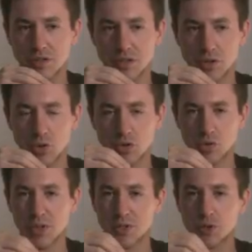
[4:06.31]
a
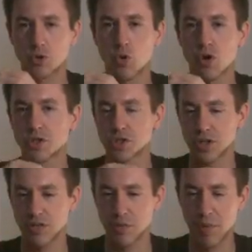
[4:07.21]
little bit scorched
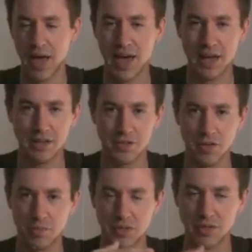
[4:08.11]
in the pan as
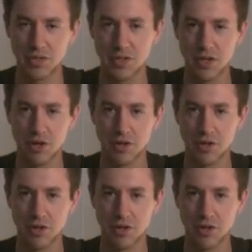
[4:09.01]
they've been seared,